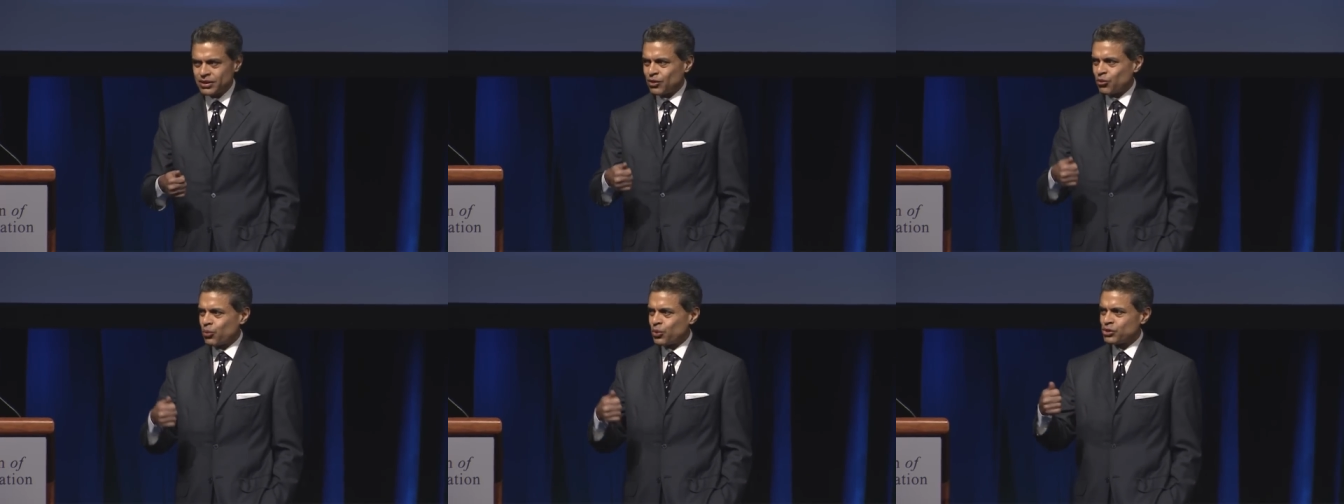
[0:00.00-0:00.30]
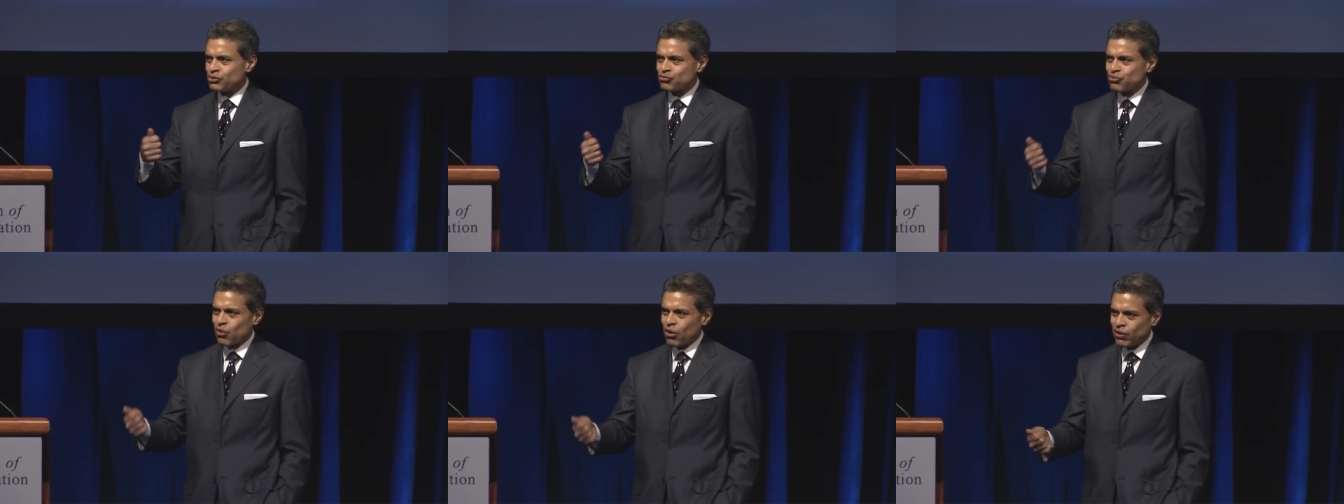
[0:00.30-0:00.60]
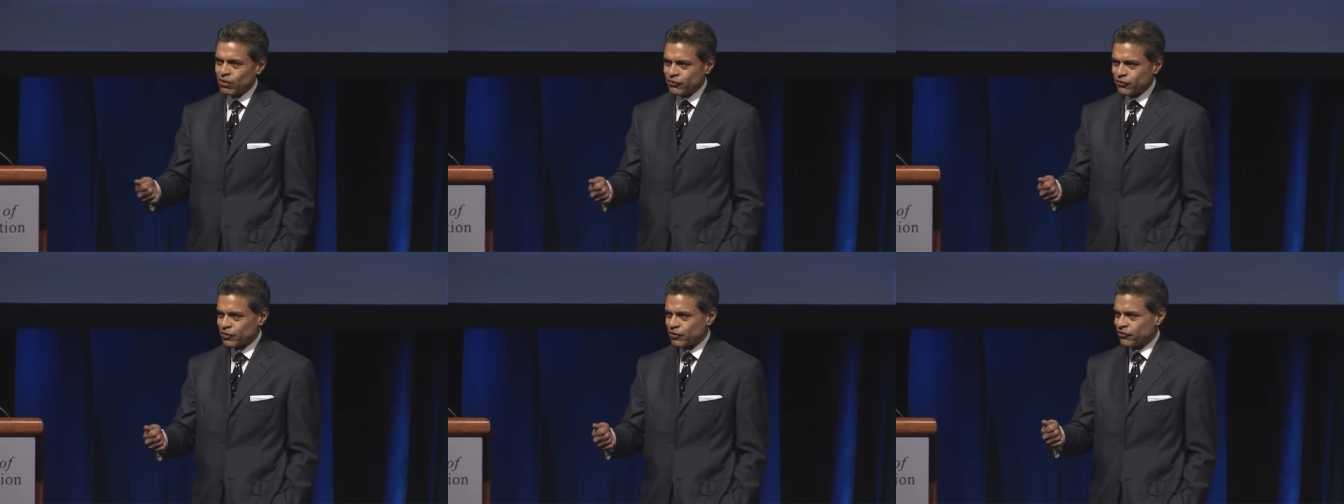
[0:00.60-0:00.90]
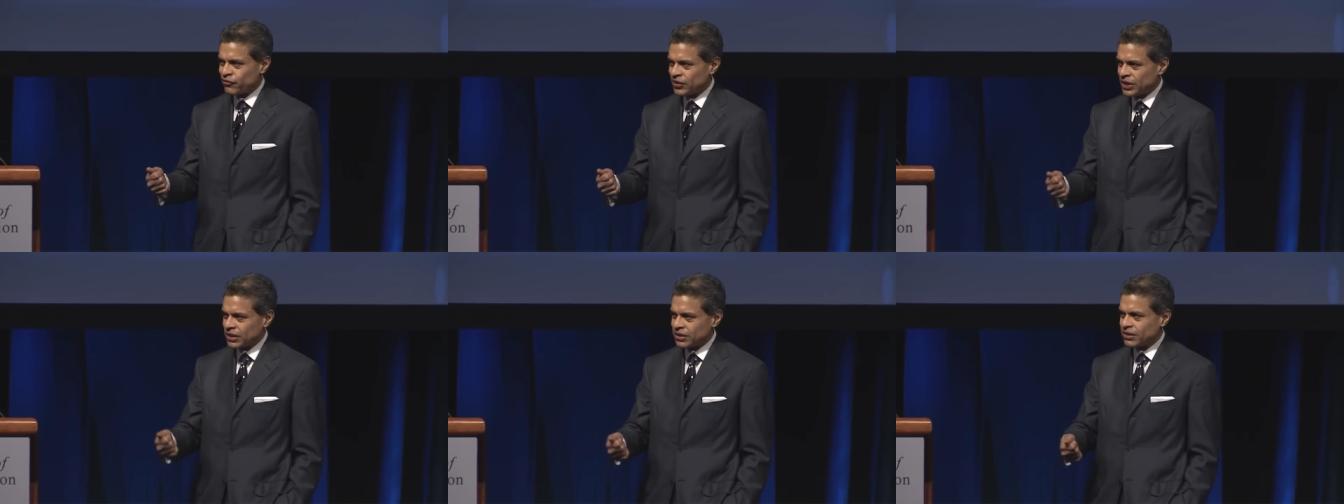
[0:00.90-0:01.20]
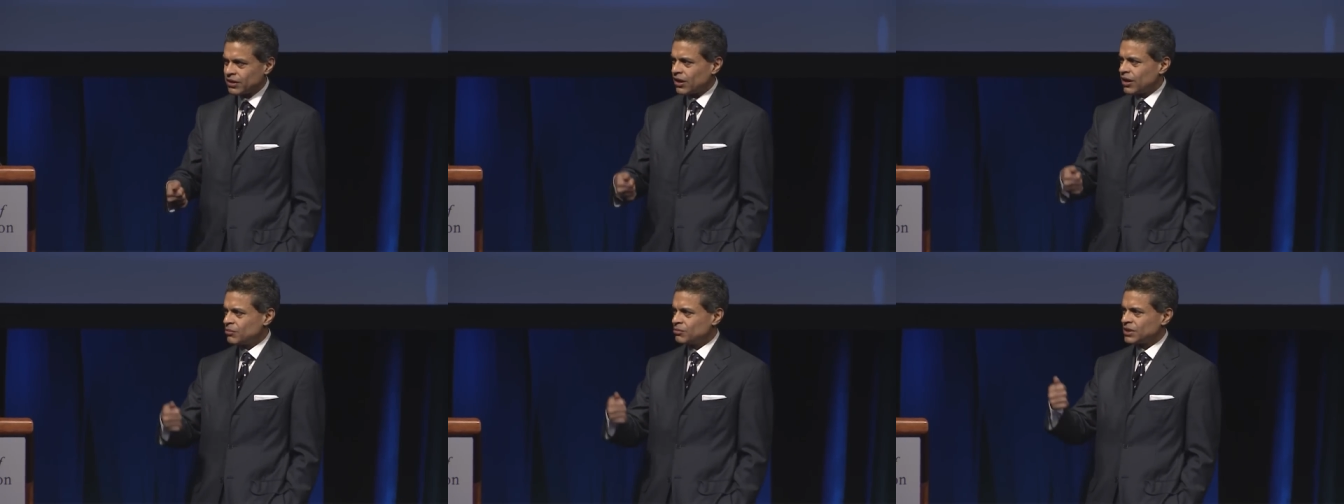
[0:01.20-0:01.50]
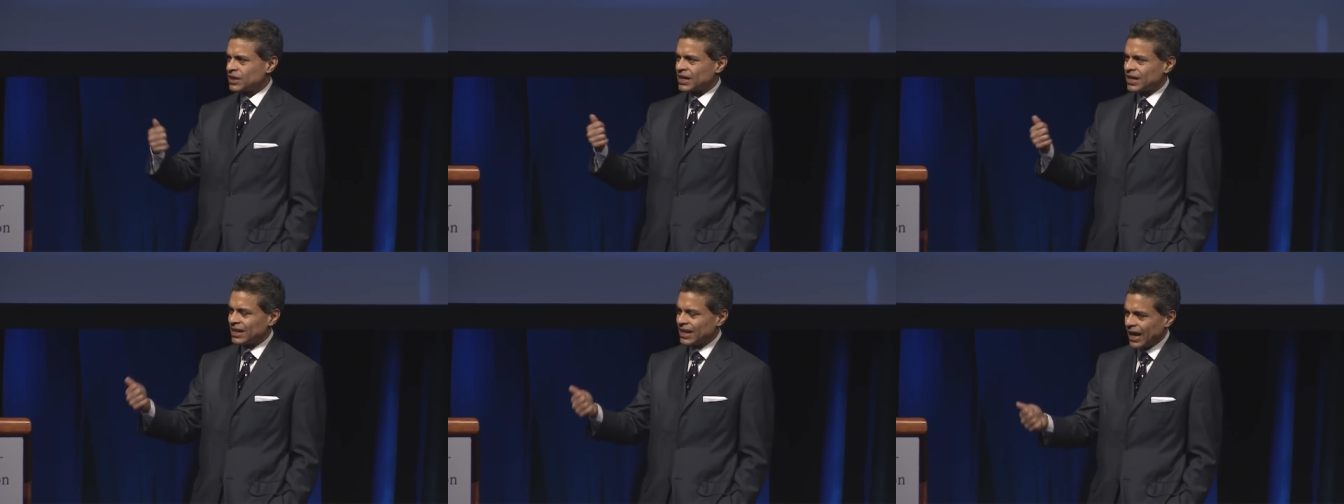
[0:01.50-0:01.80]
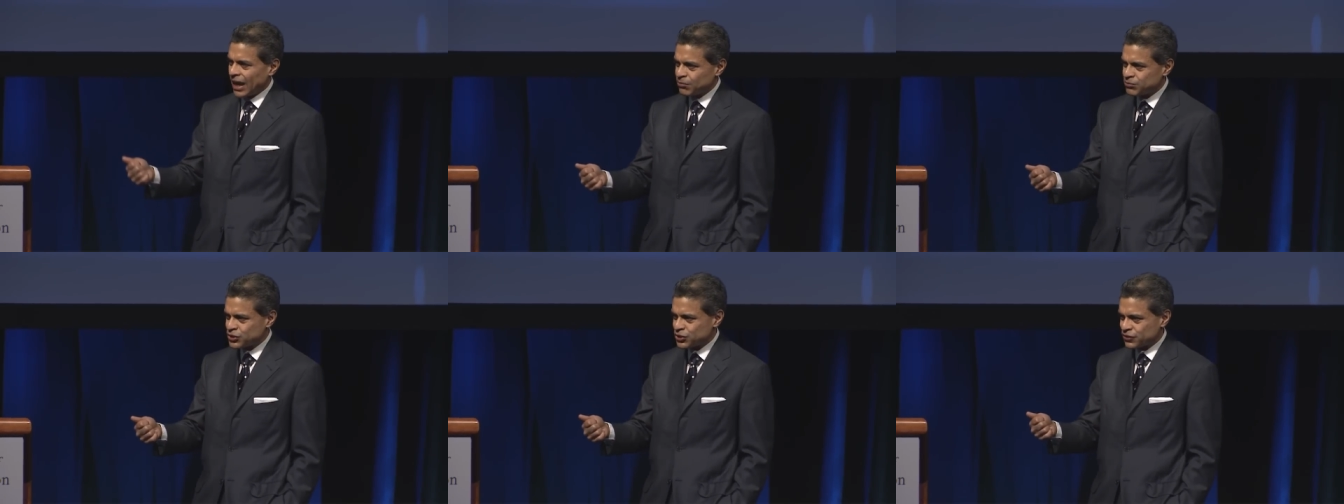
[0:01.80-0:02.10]
a withdrawal from Vietnam, the
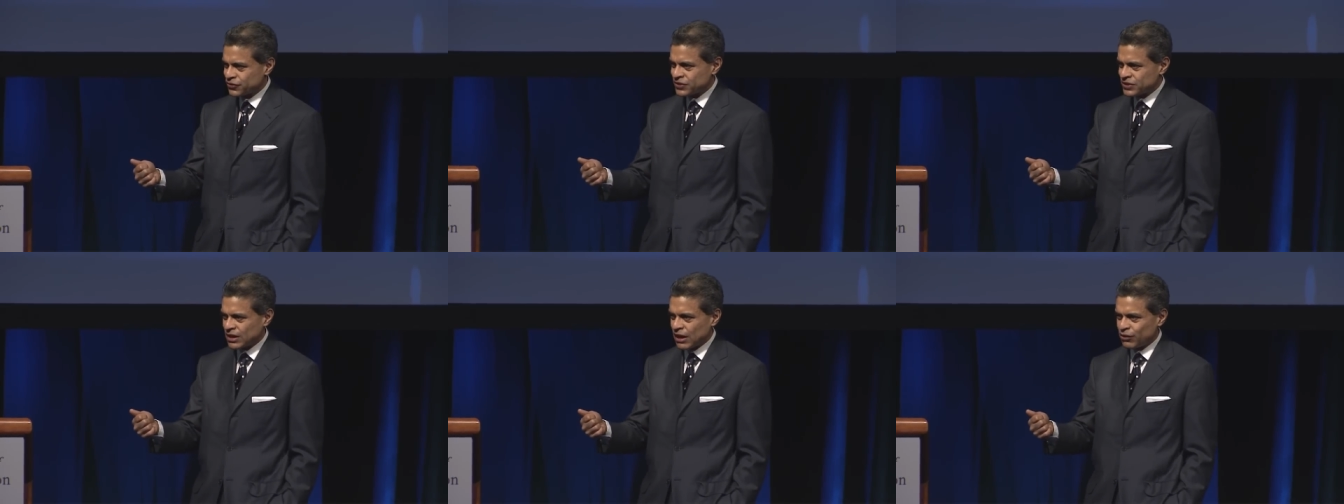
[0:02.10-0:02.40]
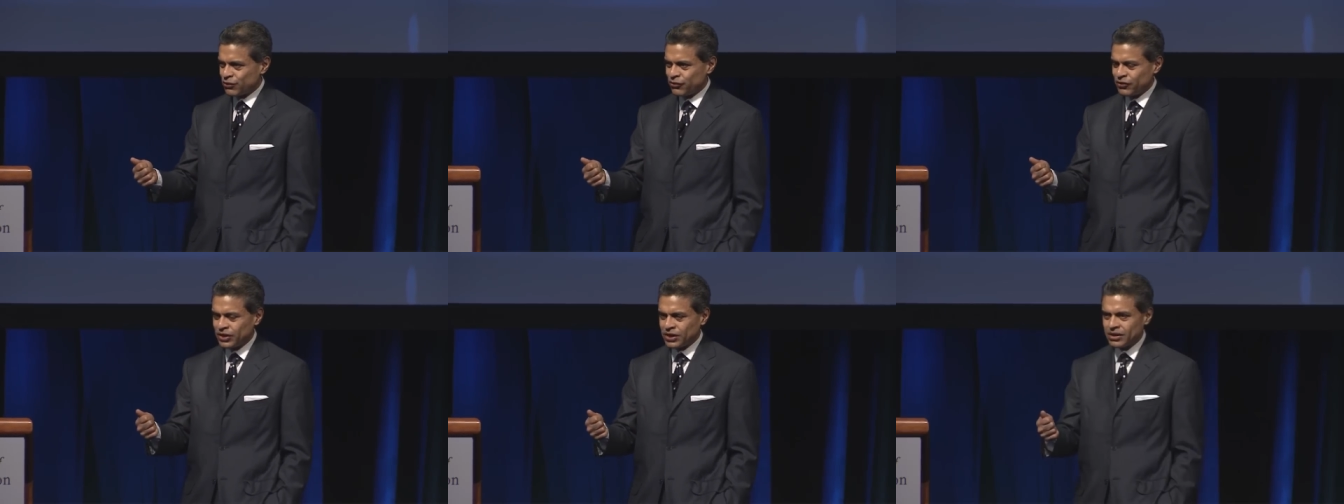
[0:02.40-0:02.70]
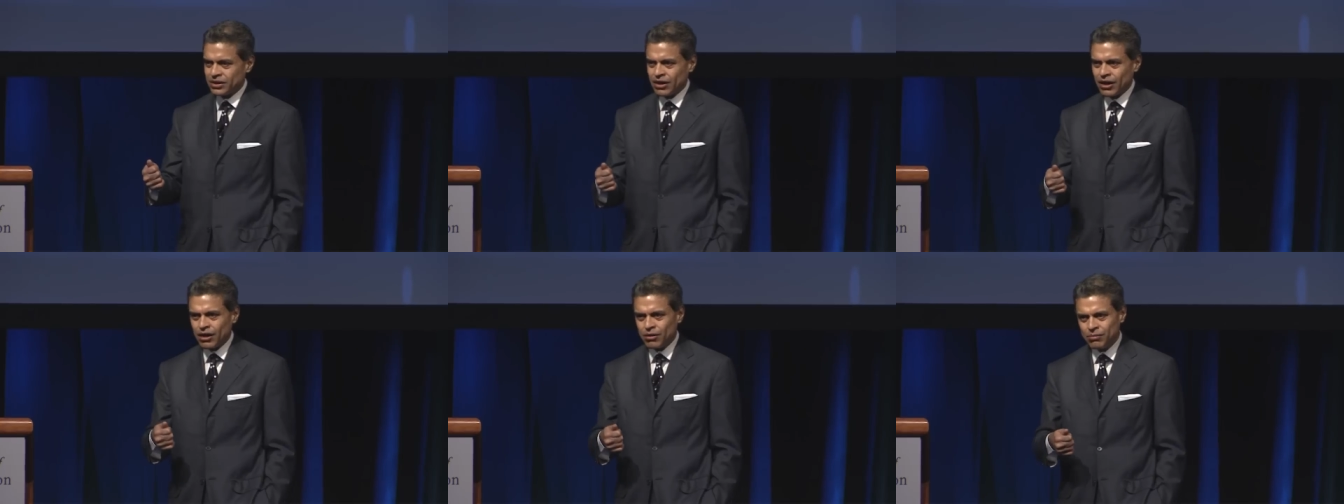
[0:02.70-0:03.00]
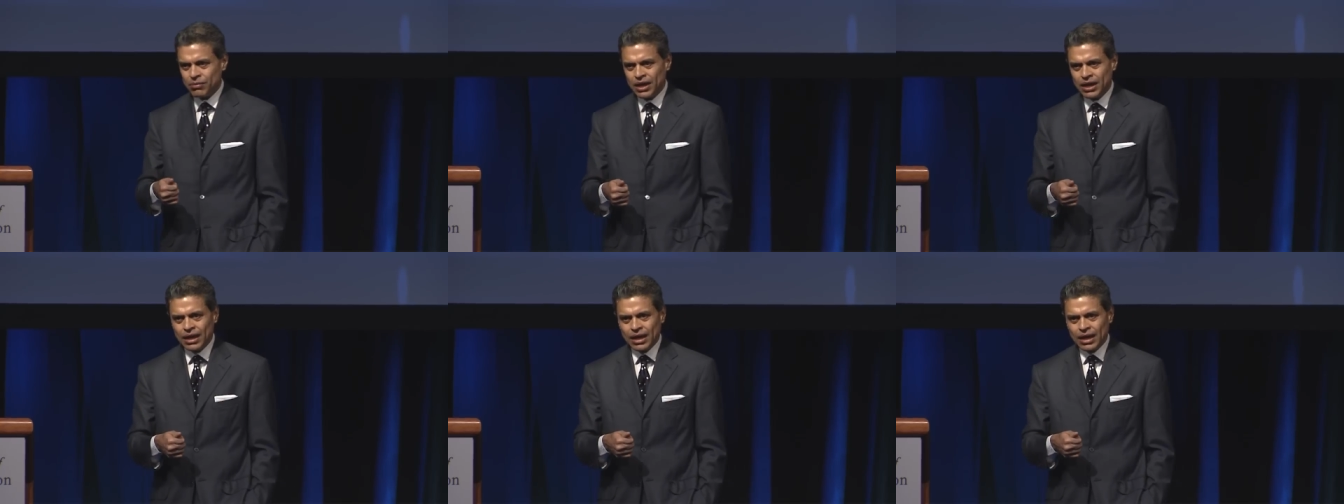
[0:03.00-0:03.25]
collapse of South Vietnam.